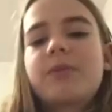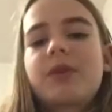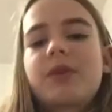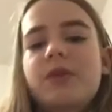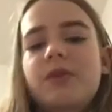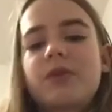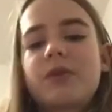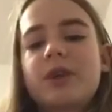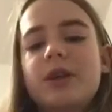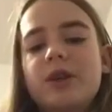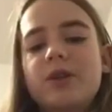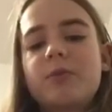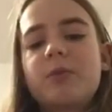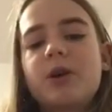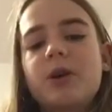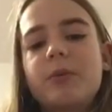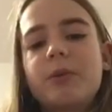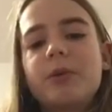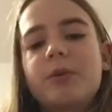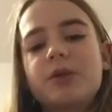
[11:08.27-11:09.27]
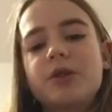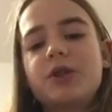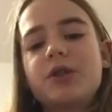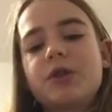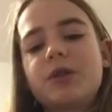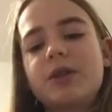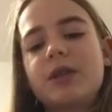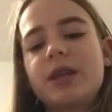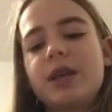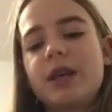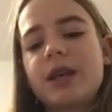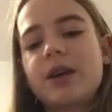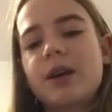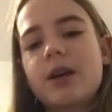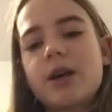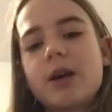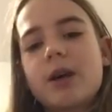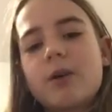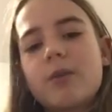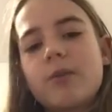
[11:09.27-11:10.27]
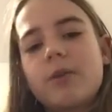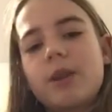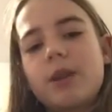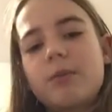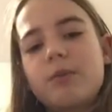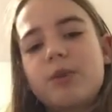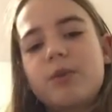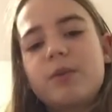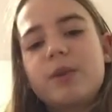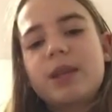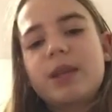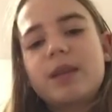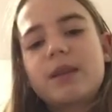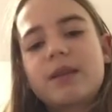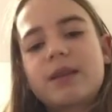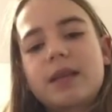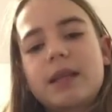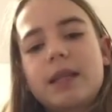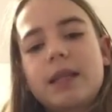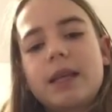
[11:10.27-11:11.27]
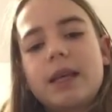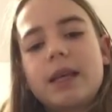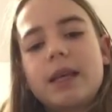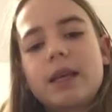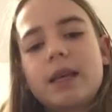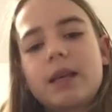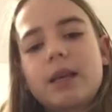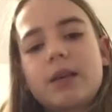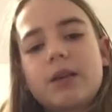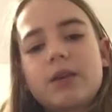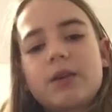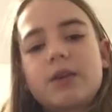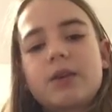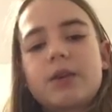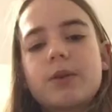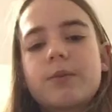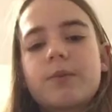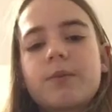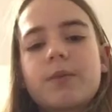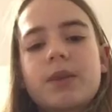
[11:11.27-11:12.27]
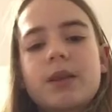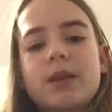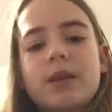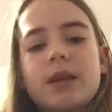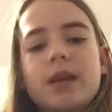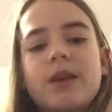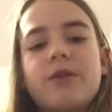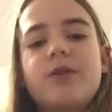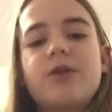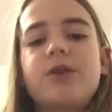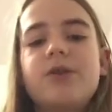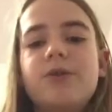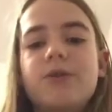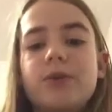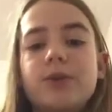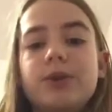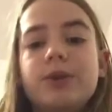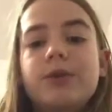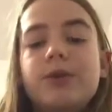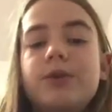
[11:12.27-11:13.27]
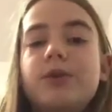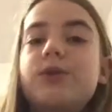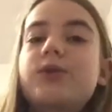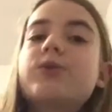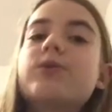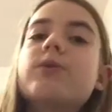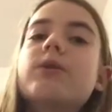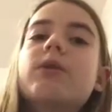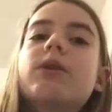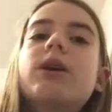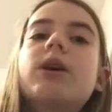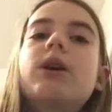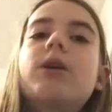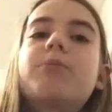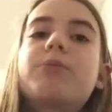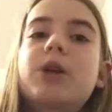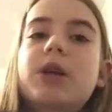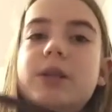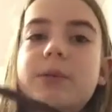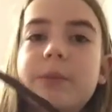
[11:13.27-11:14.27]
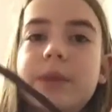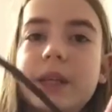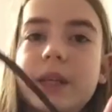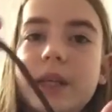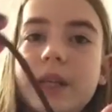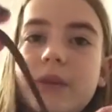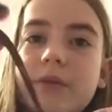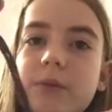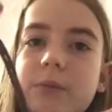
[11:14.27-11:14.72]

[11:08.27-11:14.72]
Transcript: So that's probably what you're seeing while I'm doing this clay. So after you rolled up two approximately even